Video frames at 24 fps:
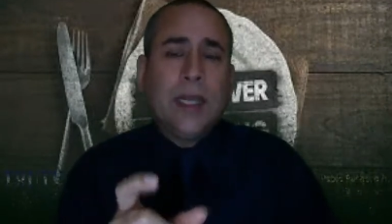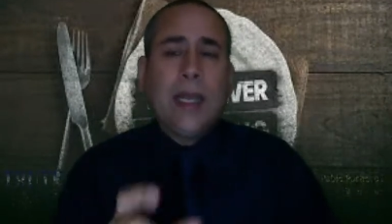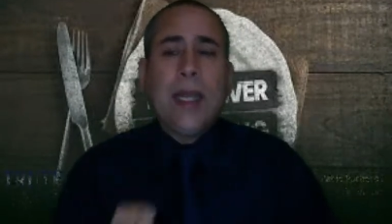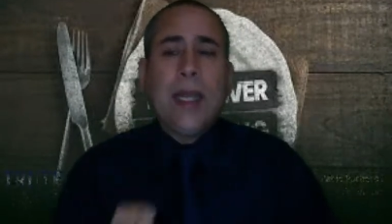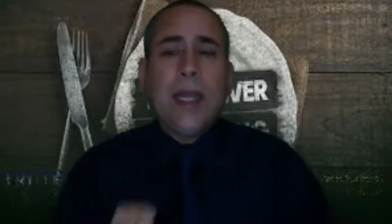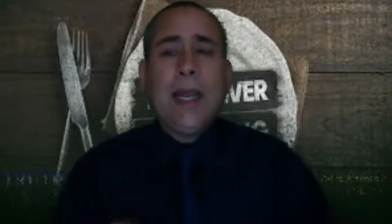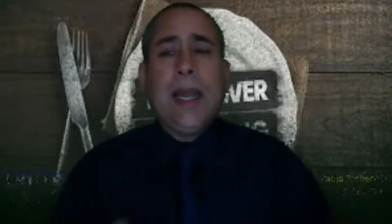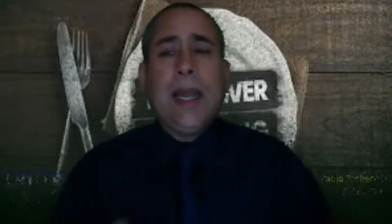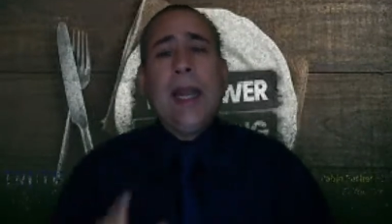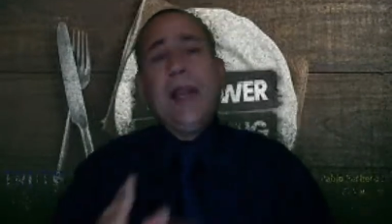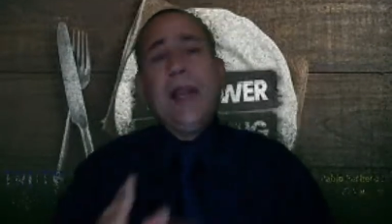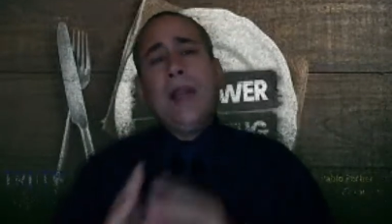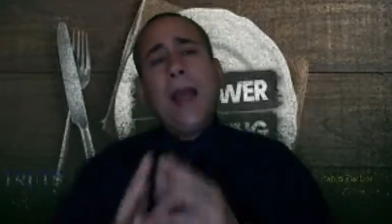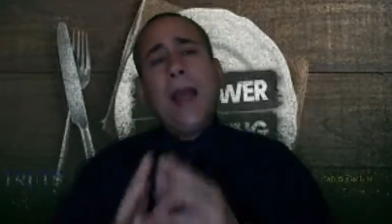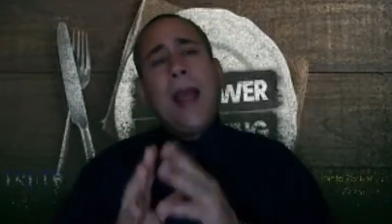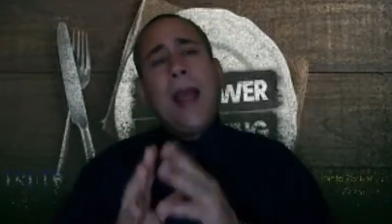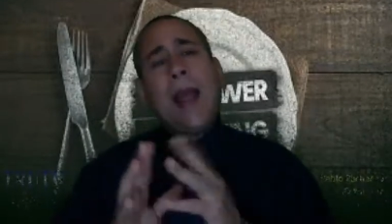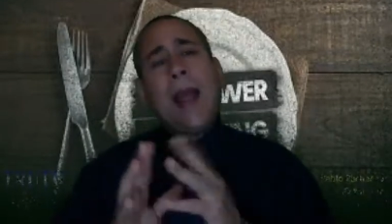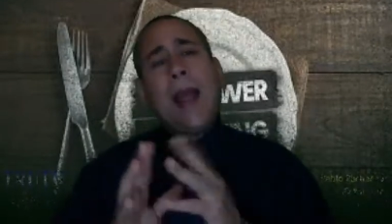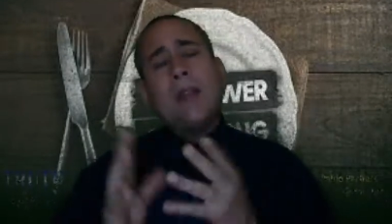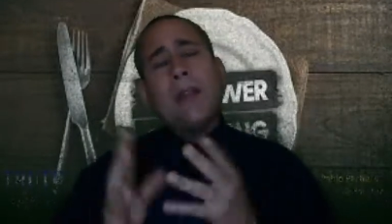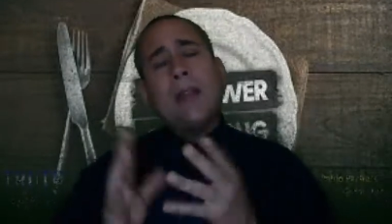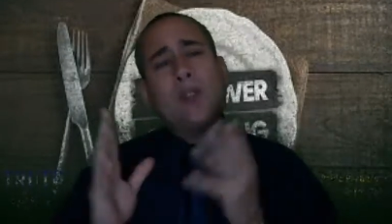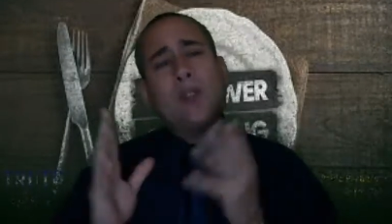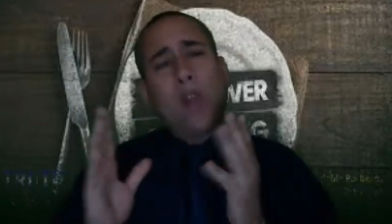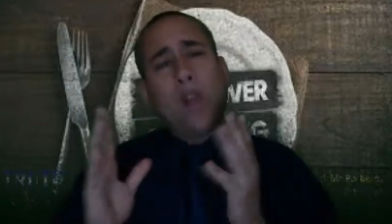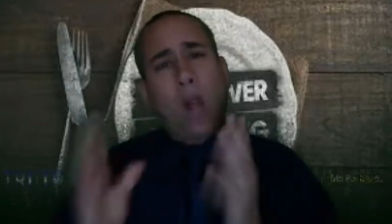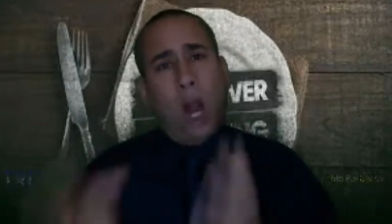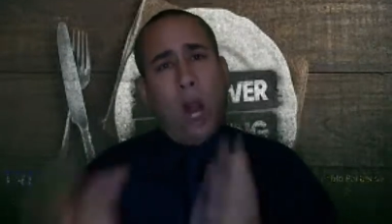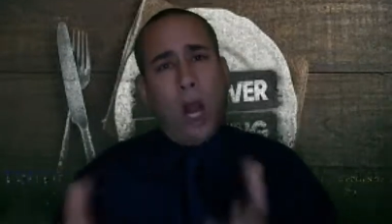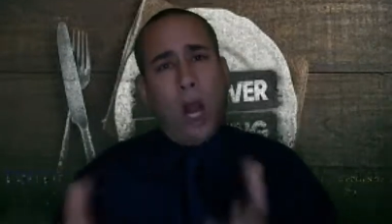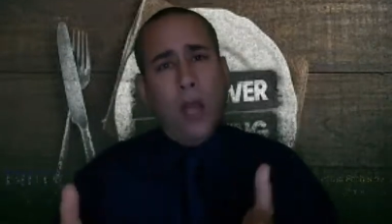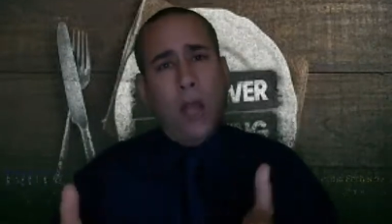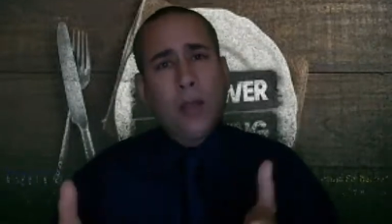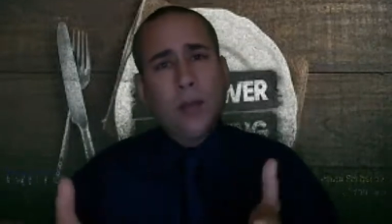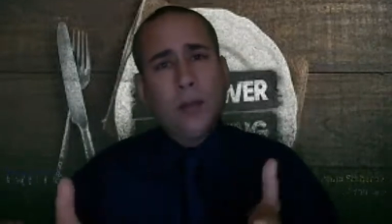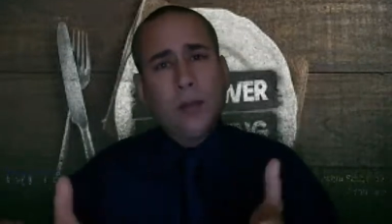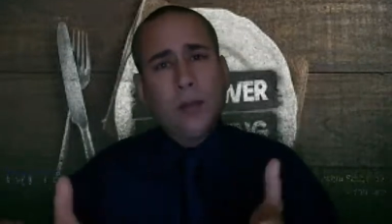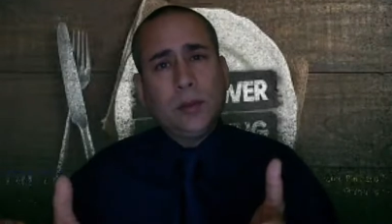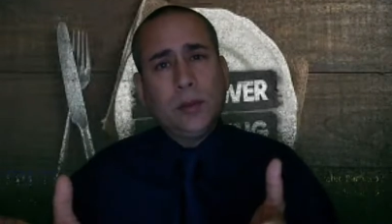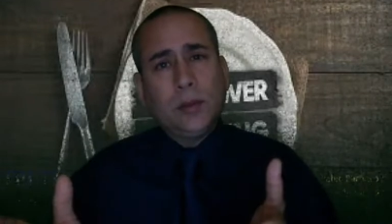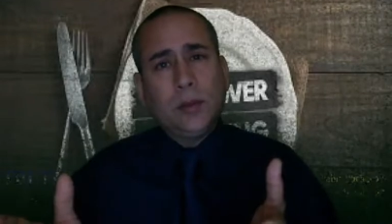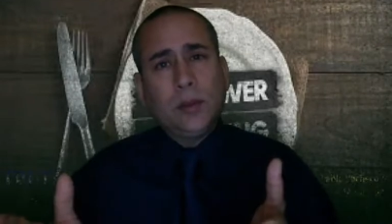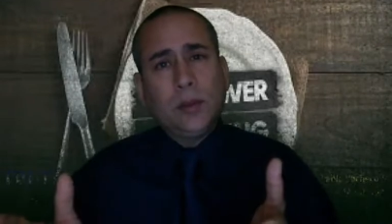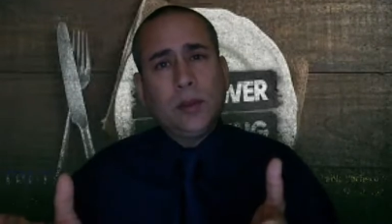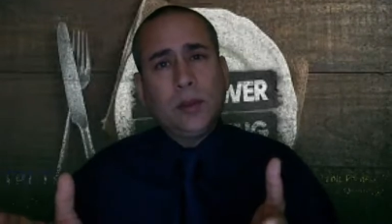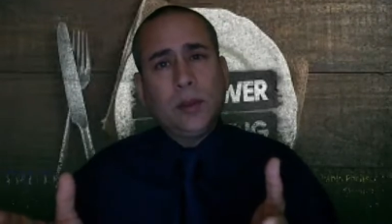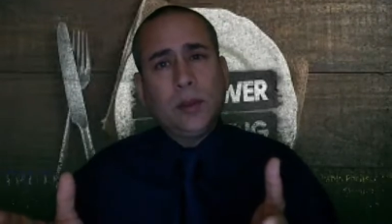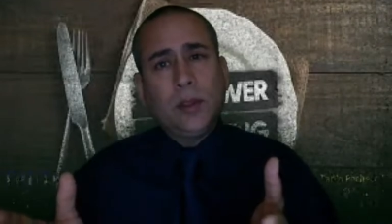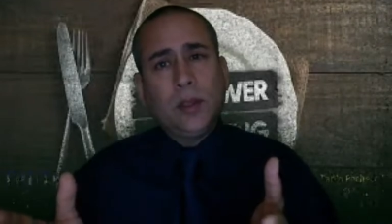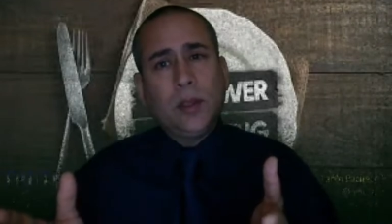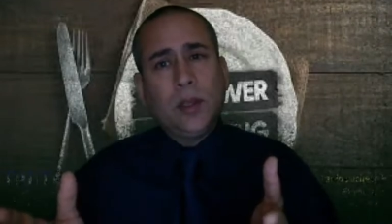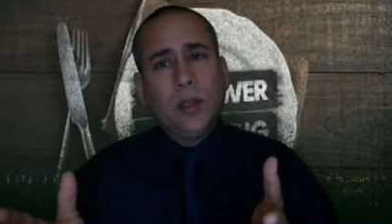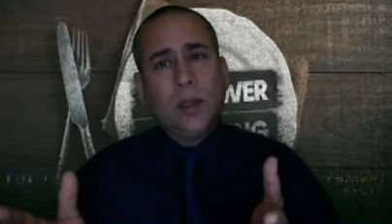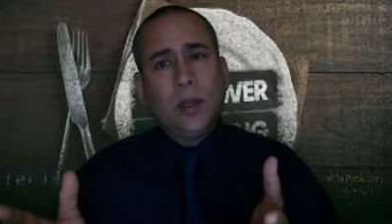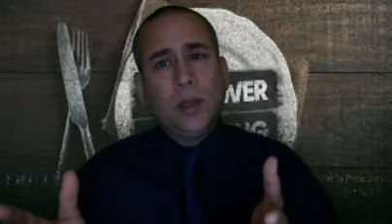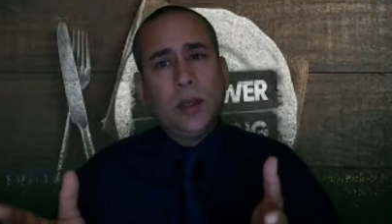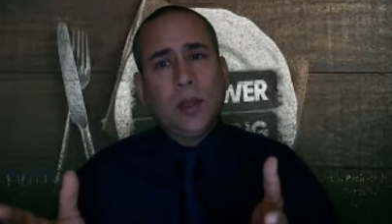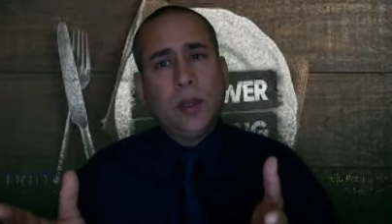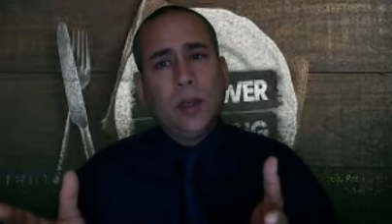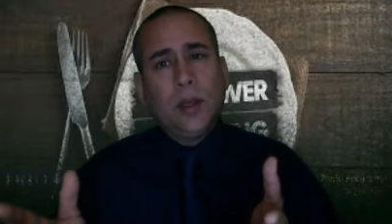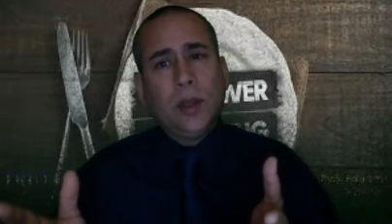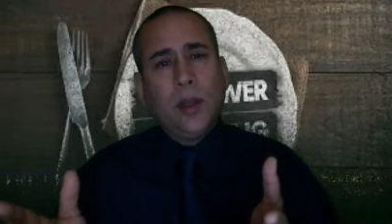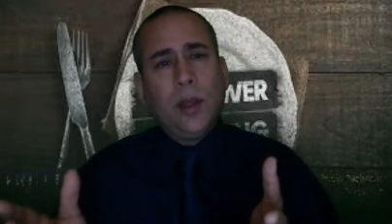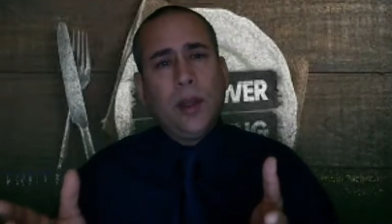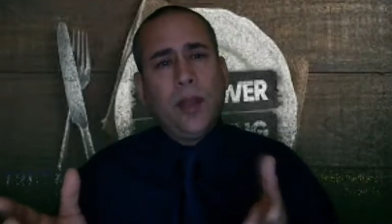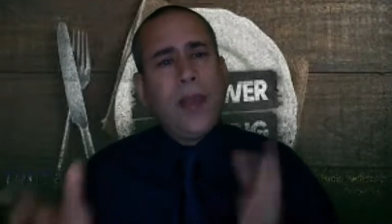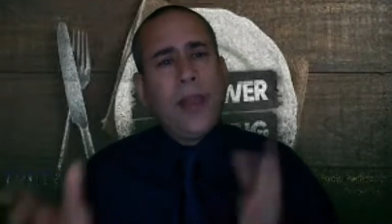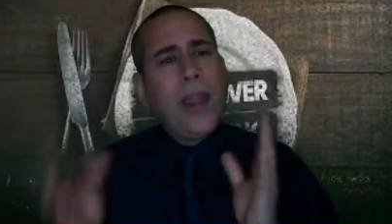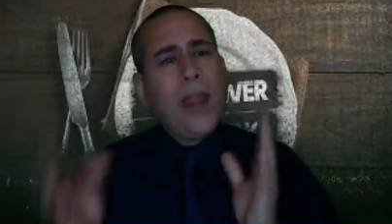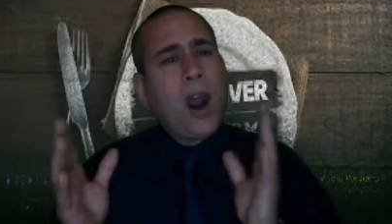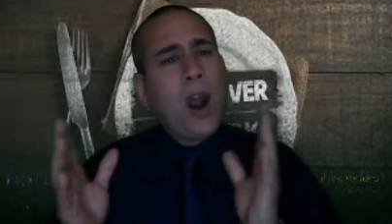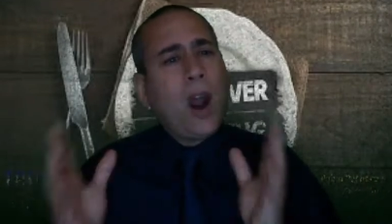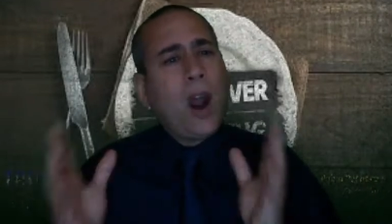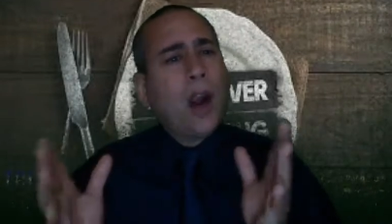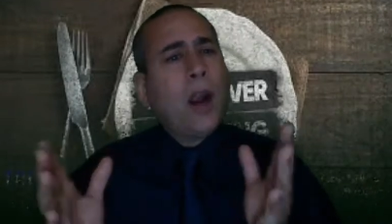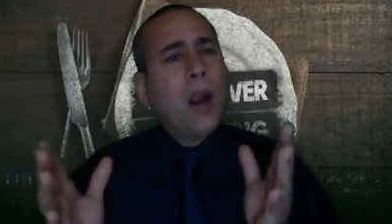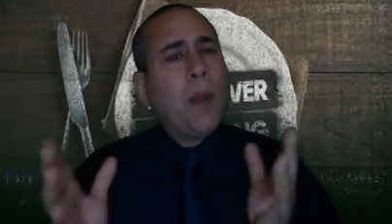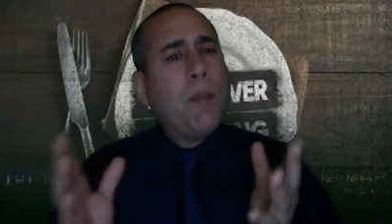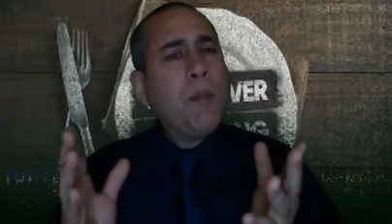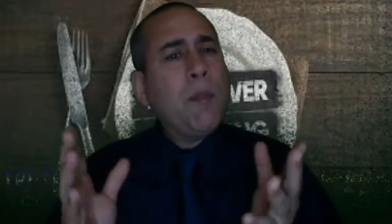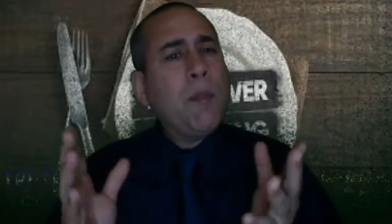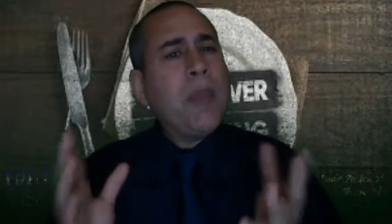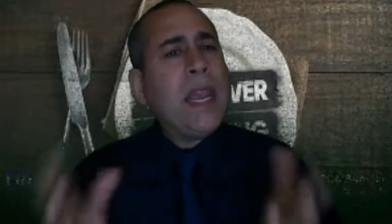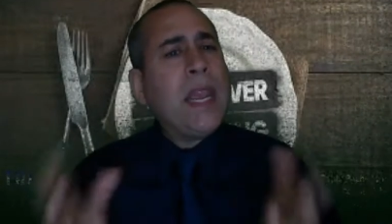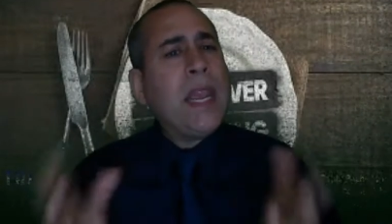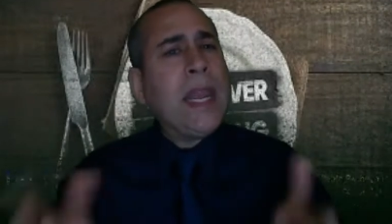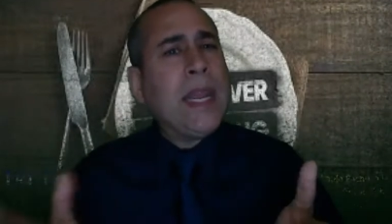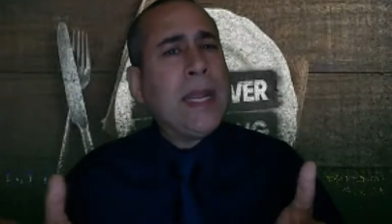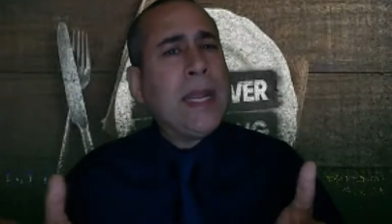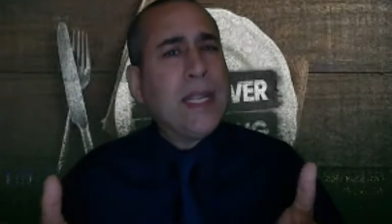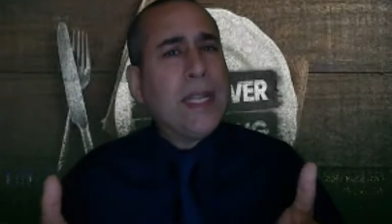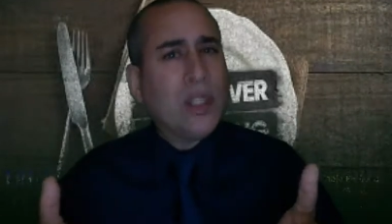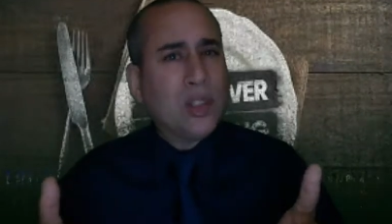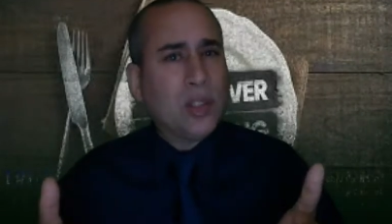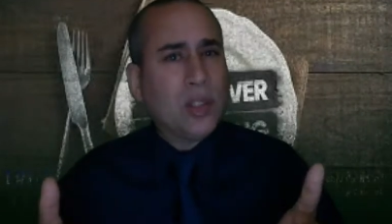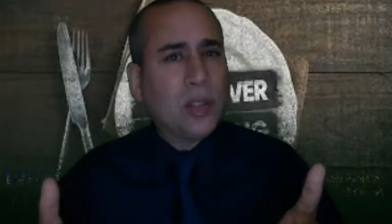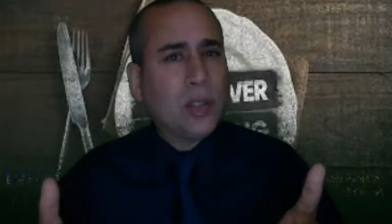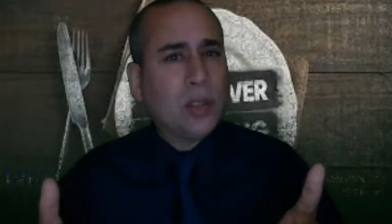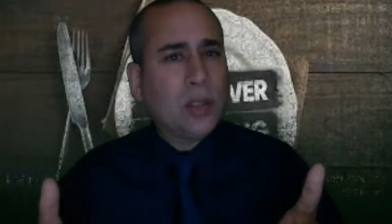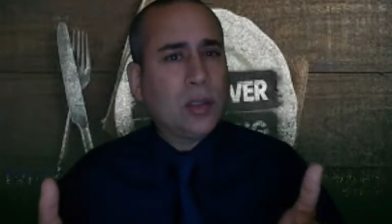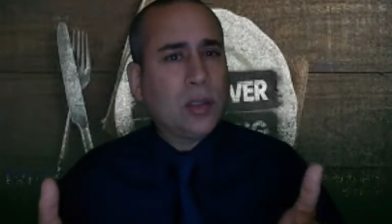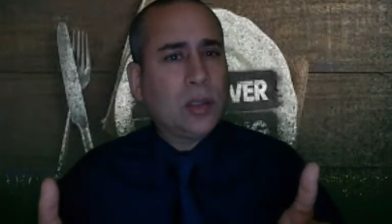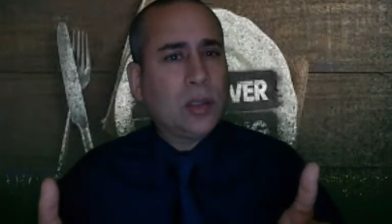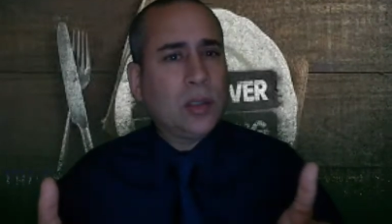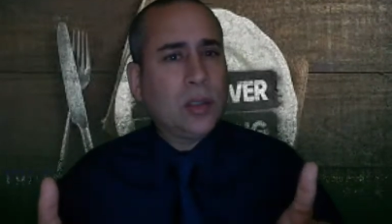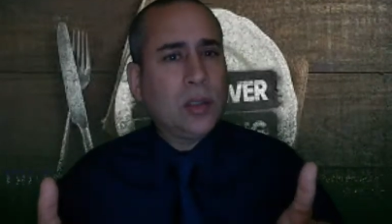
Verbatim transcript: In the hand of God, they are a means.